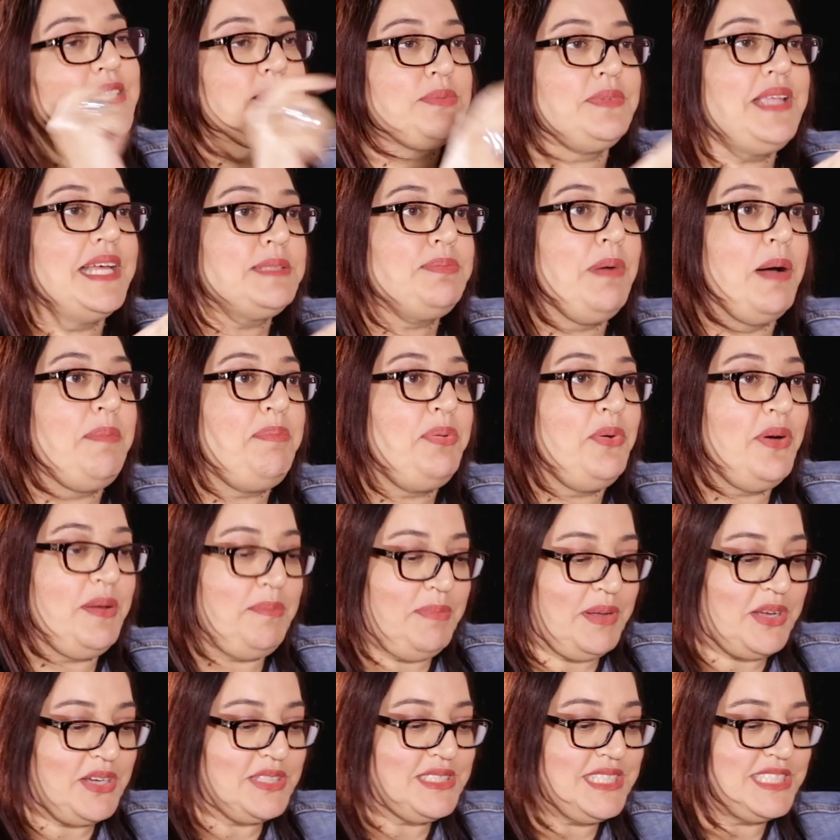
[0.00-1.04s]
That's my
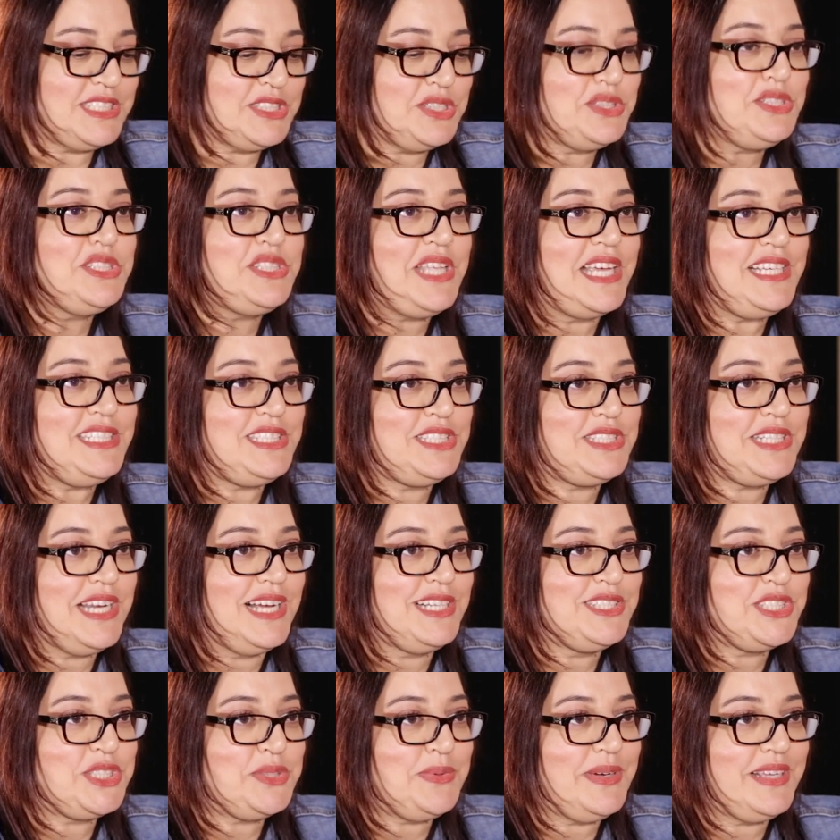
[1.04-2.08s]
point, because as soon as they
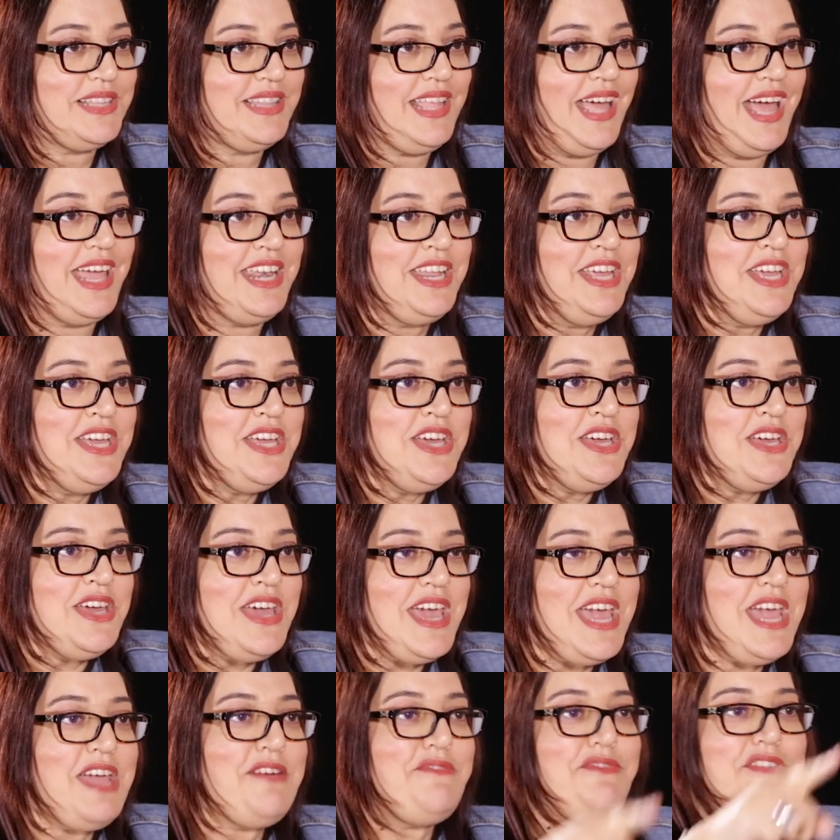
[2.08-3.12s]
start doing that,
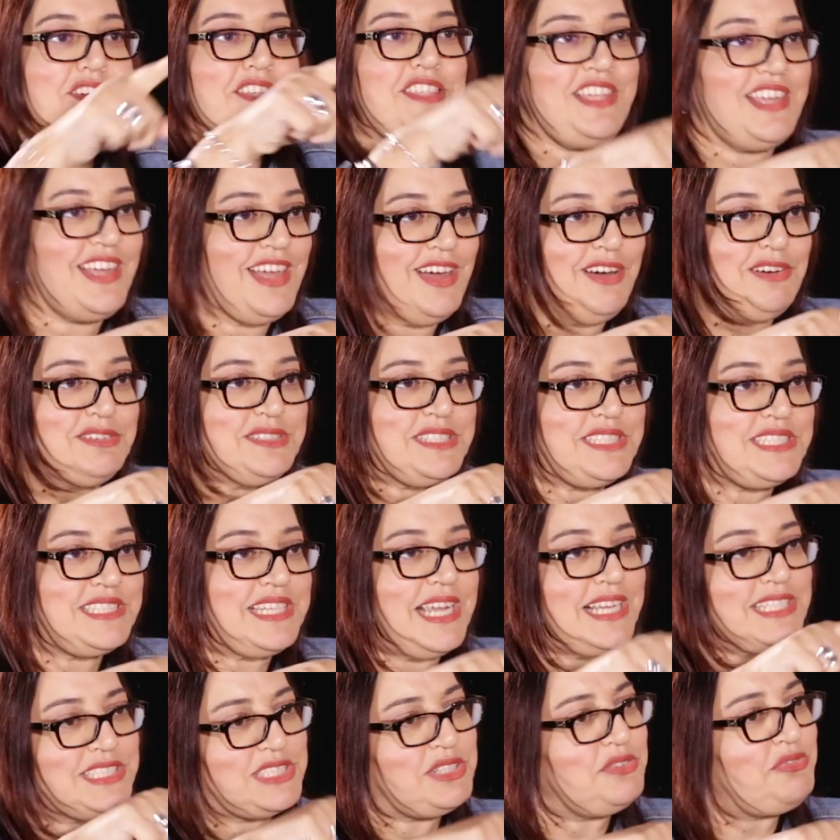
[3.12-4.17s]
everything else
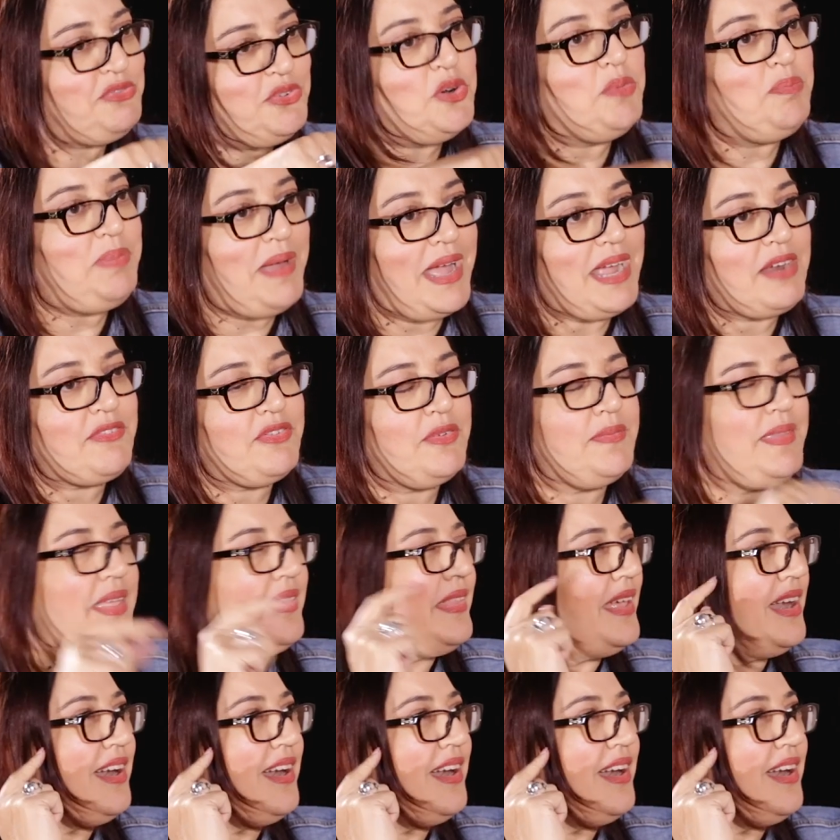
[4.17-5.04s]
starts to fall back from that.